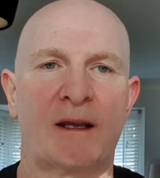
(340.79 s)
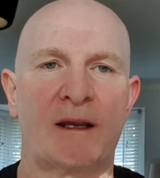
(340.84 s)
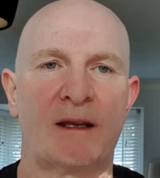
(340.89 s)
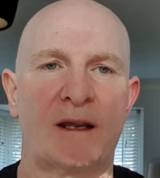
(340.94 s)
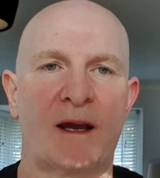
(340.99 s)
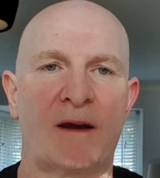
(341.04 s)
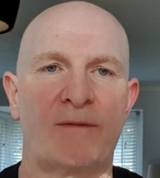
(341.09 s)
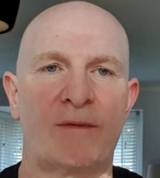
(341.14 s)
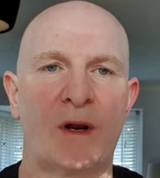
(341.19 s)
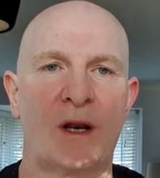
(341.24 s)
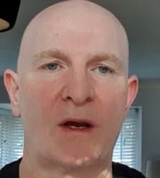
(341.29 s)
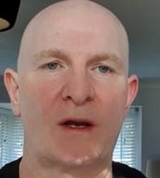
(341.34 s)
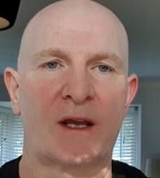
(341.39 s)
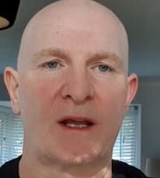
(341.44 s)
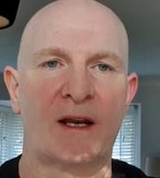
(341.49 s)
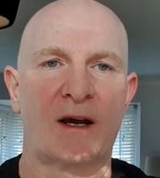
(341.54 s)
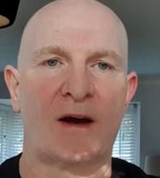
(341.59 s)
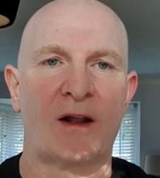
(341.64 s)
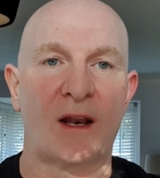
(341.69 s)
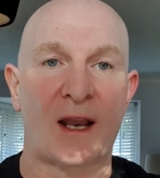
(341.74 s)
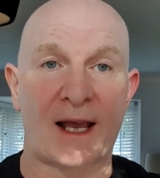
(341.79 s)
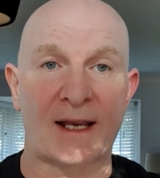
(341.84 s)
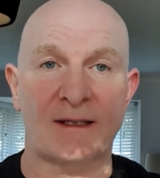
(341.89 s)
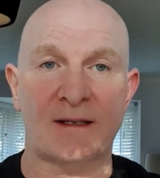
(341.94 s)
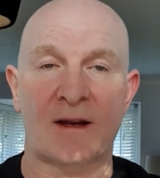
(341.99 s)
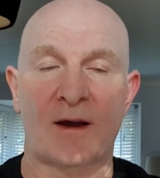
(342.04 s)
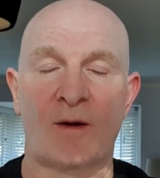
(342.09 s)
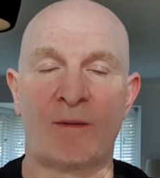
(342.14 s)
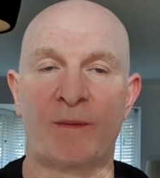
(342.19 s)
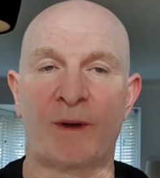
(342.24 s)
If we look at our last
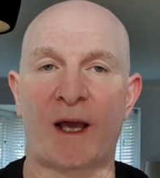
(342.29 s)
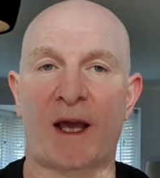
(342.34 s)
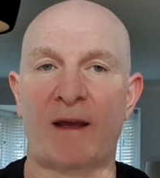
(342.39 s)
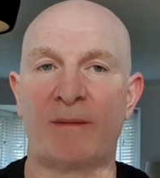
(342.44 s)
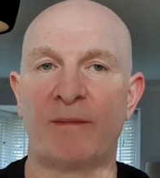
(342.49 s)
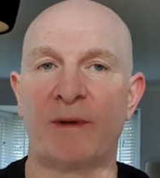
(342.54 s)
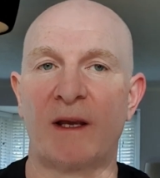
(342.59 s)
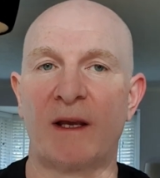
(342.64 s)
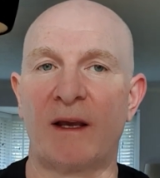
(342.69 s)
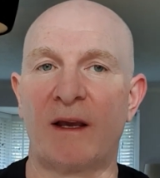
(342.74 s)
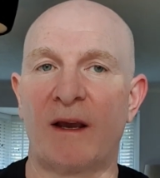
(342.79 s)
home game